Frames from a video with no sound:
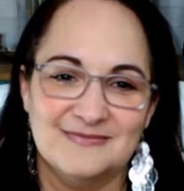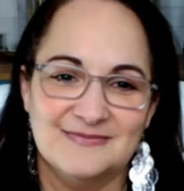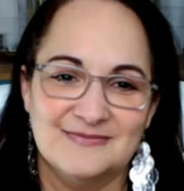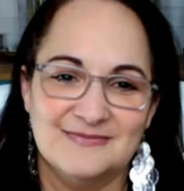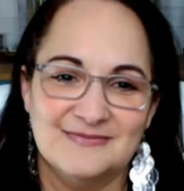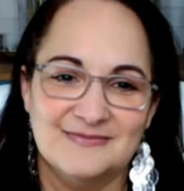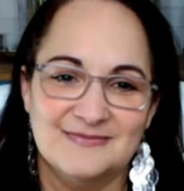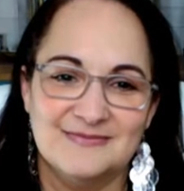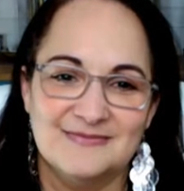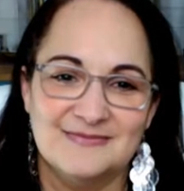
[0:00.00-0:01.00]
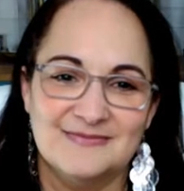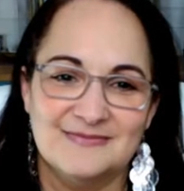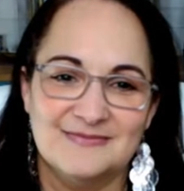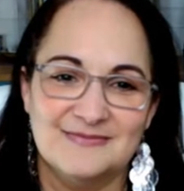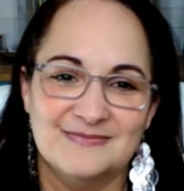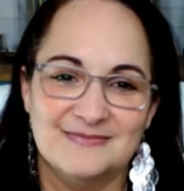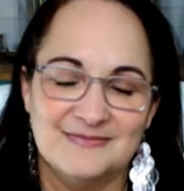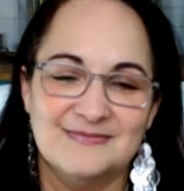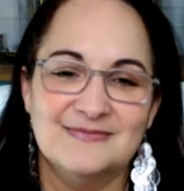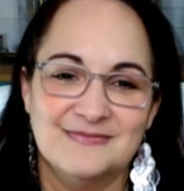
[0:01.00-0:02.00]

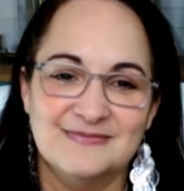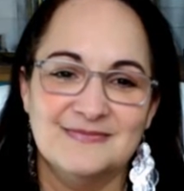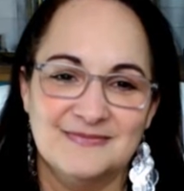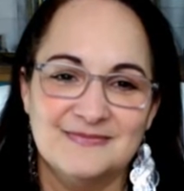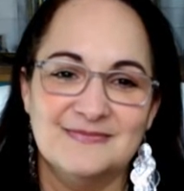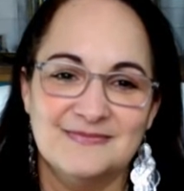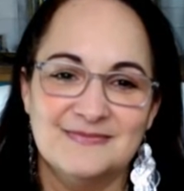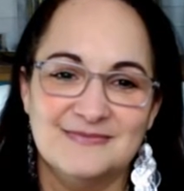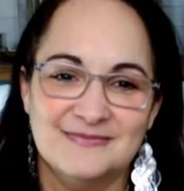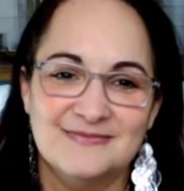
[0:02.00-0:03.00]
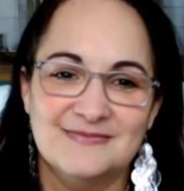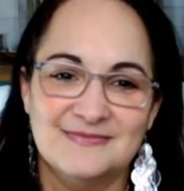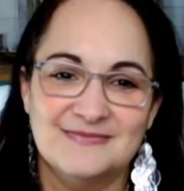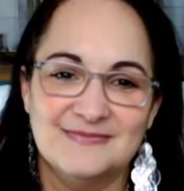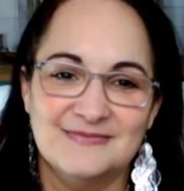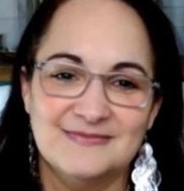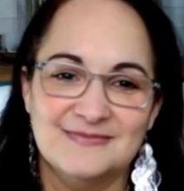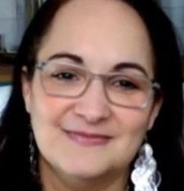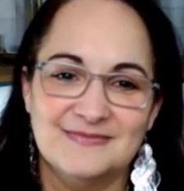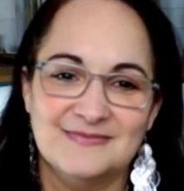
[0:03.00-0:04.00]

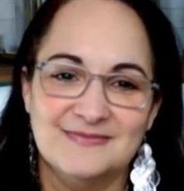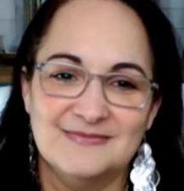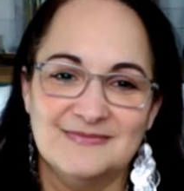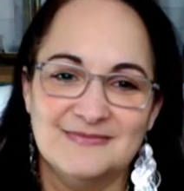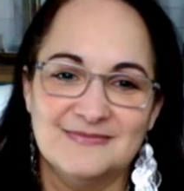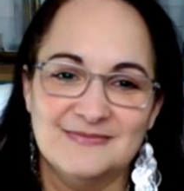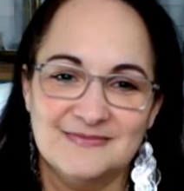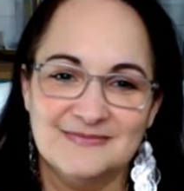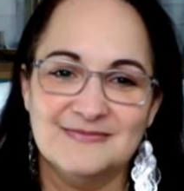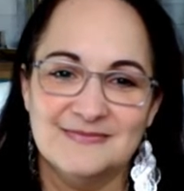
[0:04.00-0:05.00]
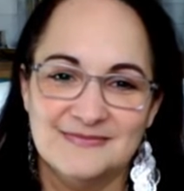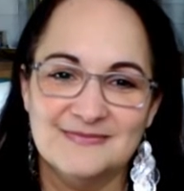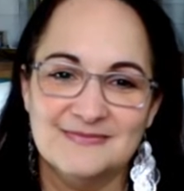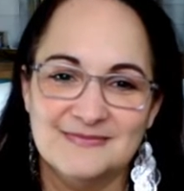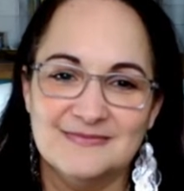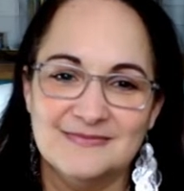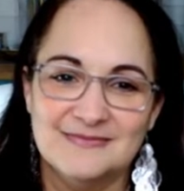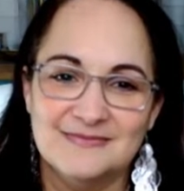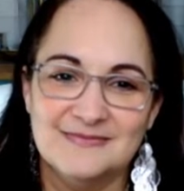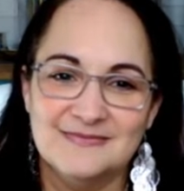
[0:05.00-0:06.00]

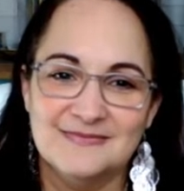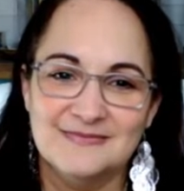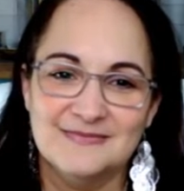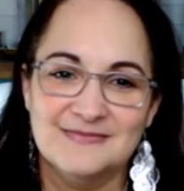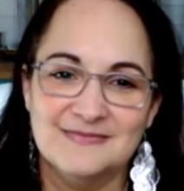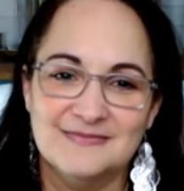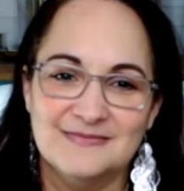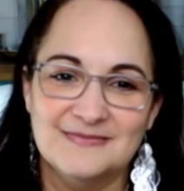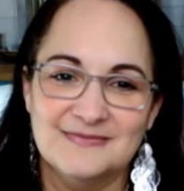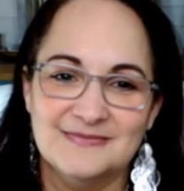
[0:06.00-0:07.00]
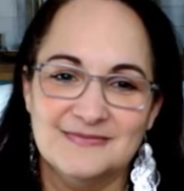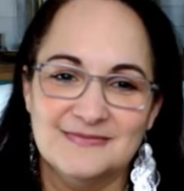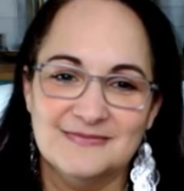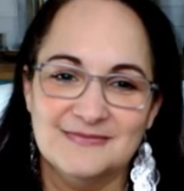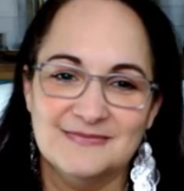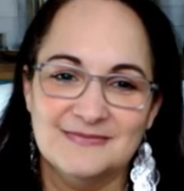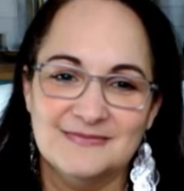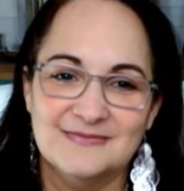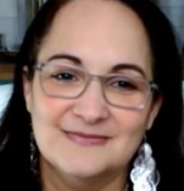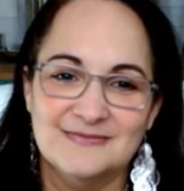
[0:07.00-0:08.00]
(not speaking)